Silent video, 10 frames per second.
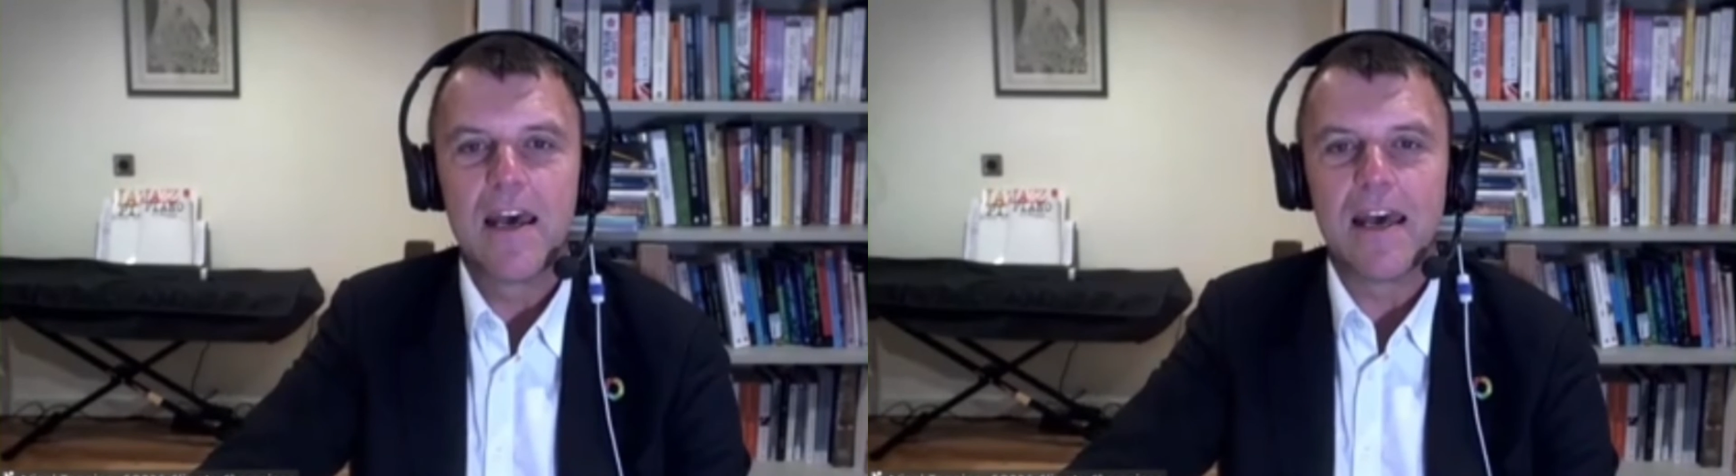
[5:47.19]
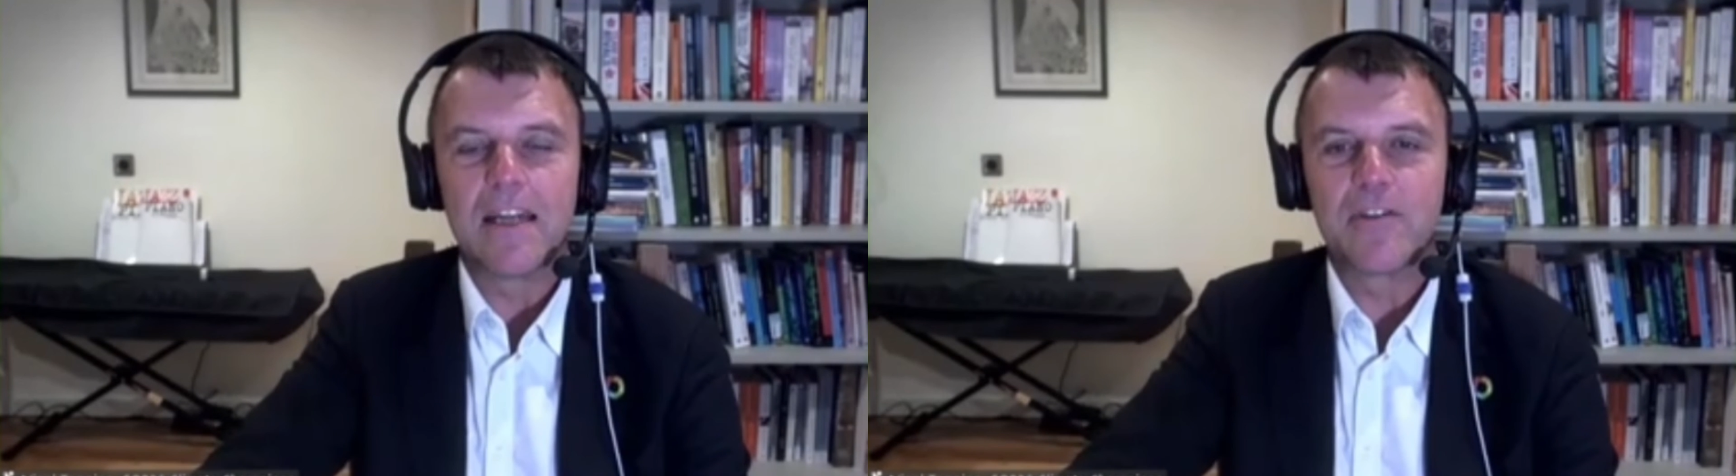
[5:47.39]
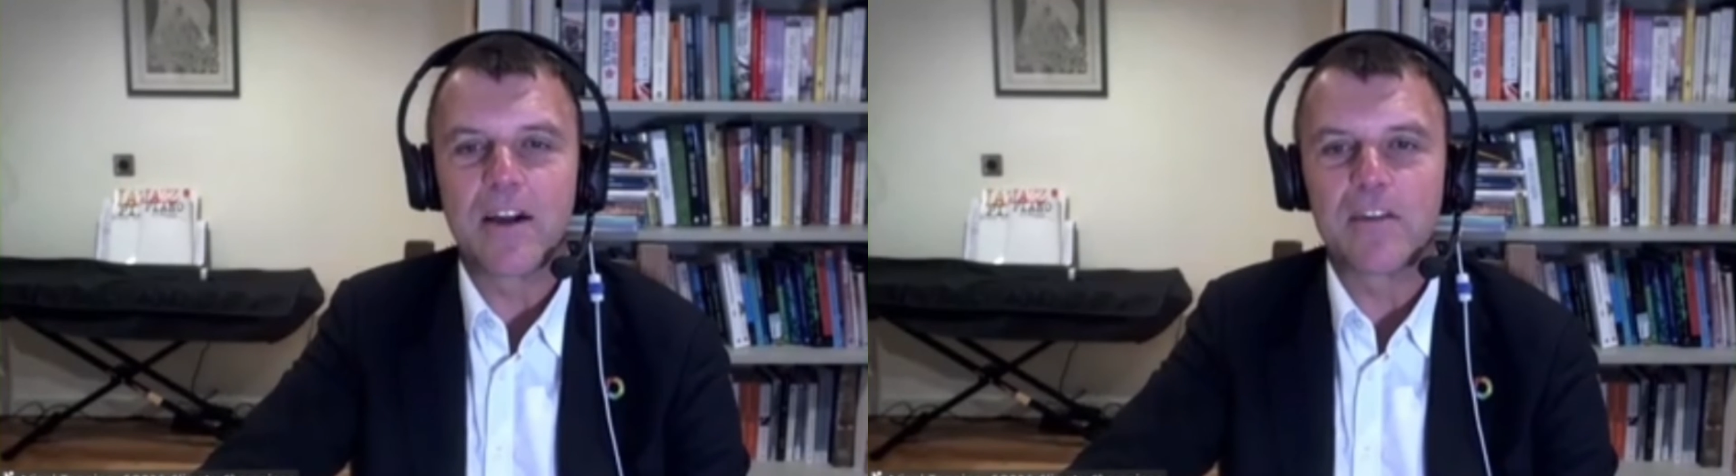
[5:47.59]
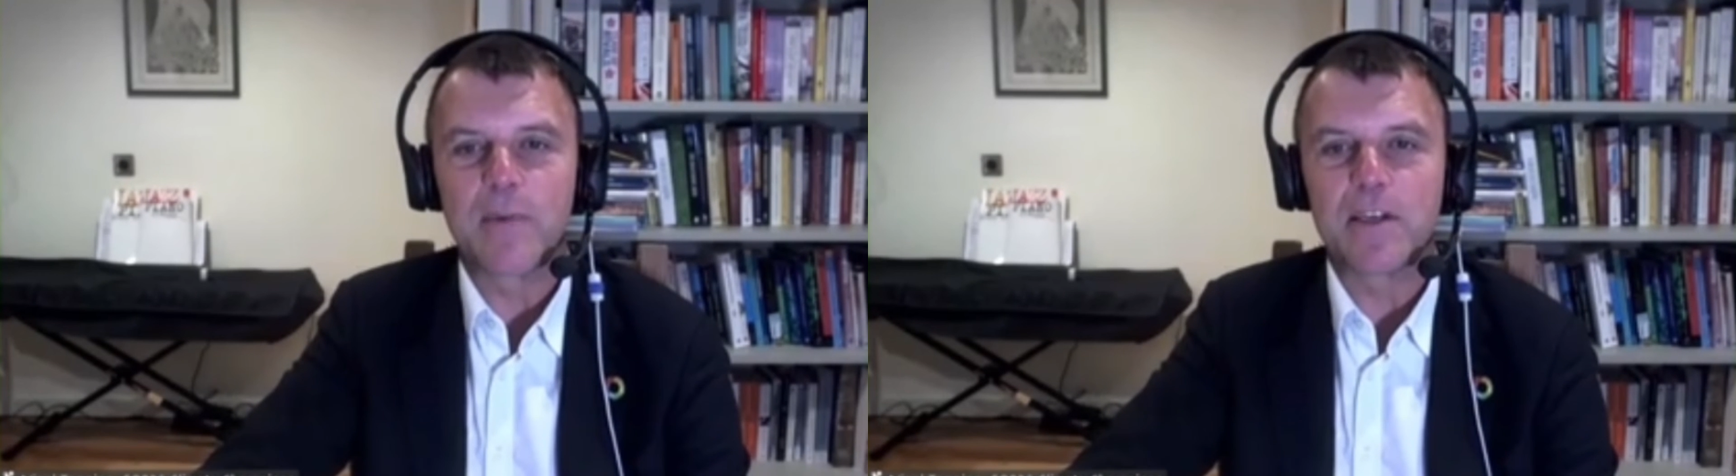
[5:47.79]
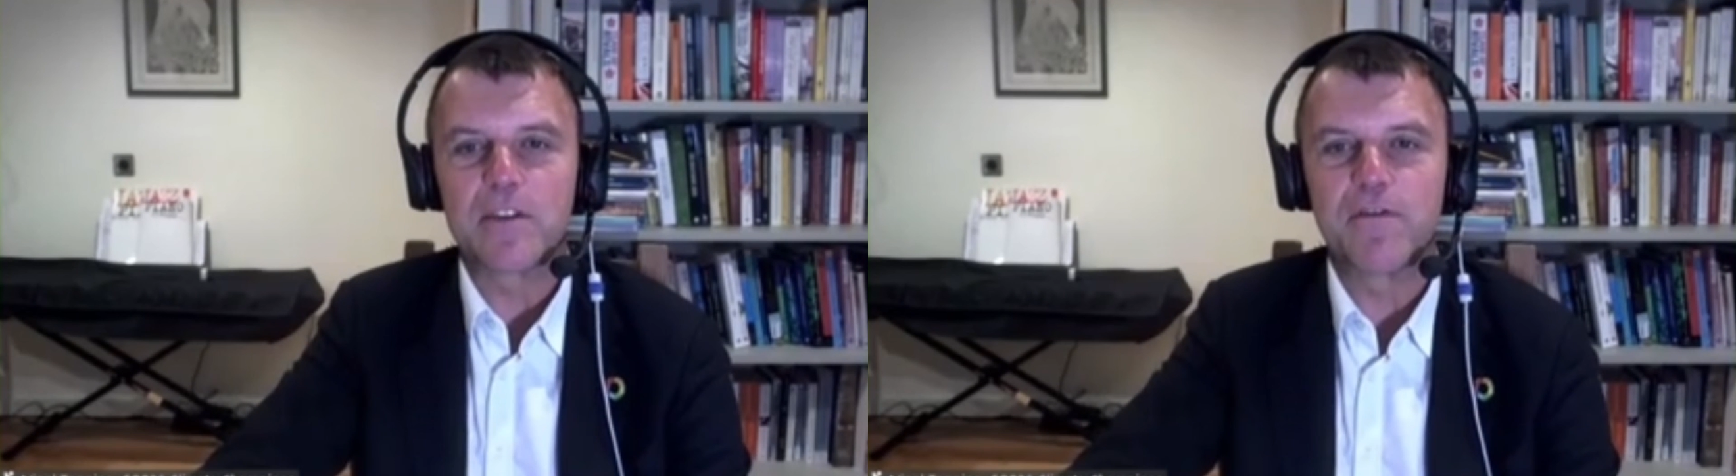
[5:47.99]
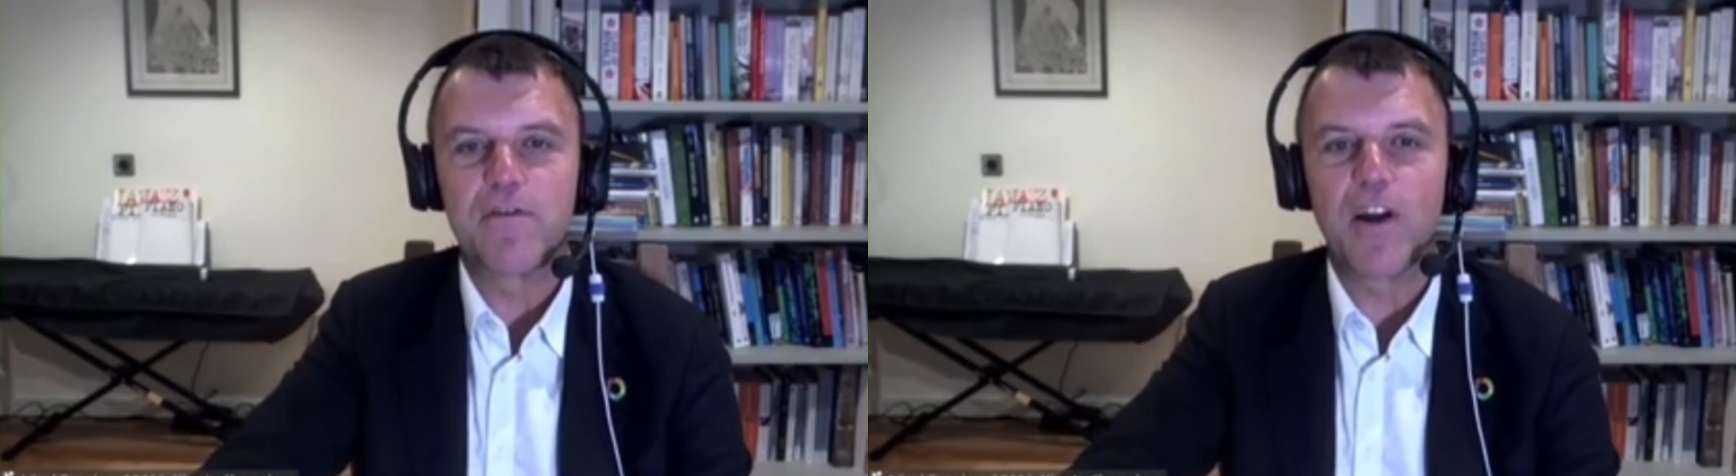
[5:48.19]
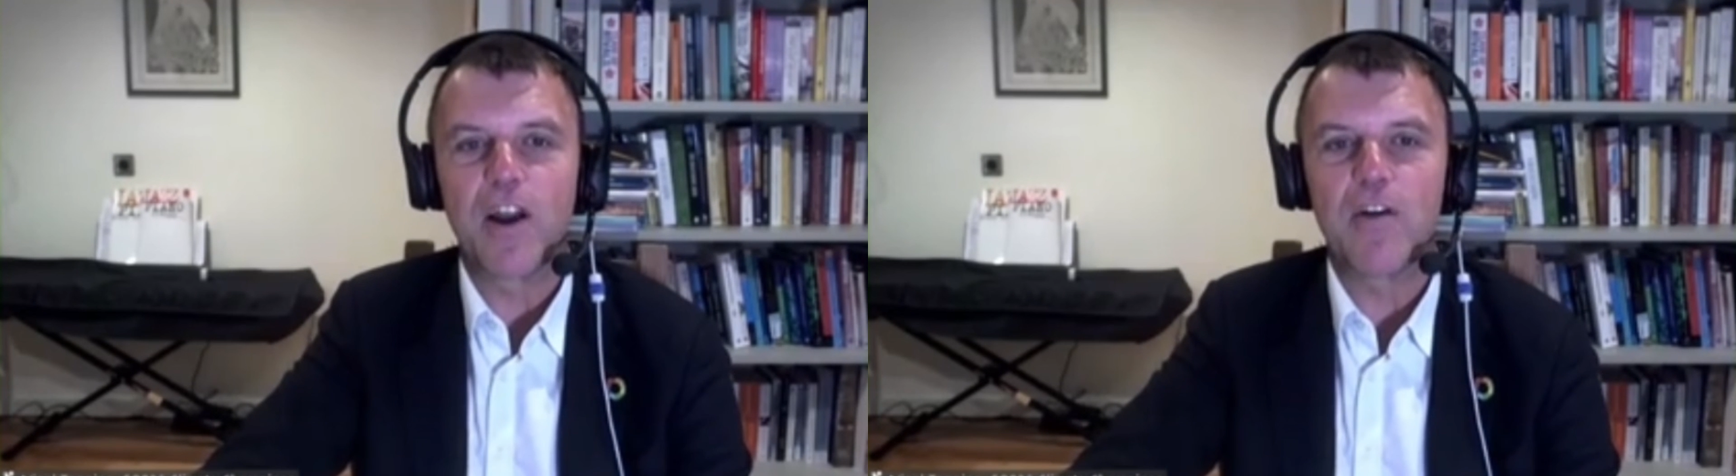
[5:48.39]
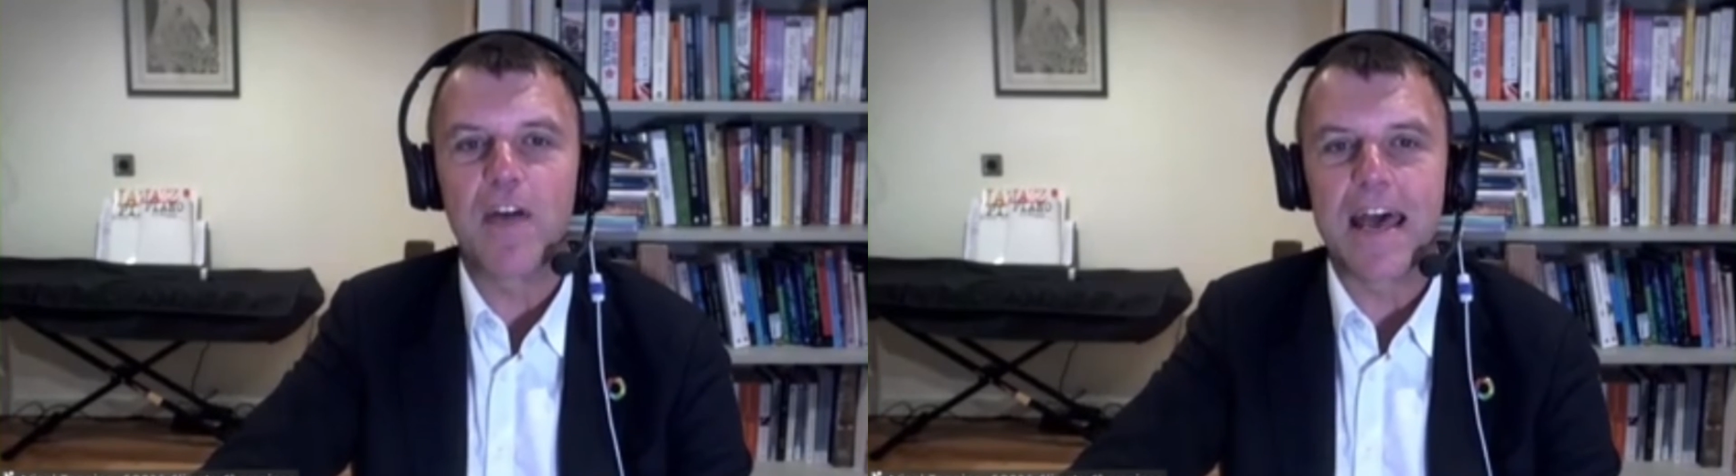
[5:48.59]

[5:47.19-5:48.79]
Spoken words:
and transformations follow the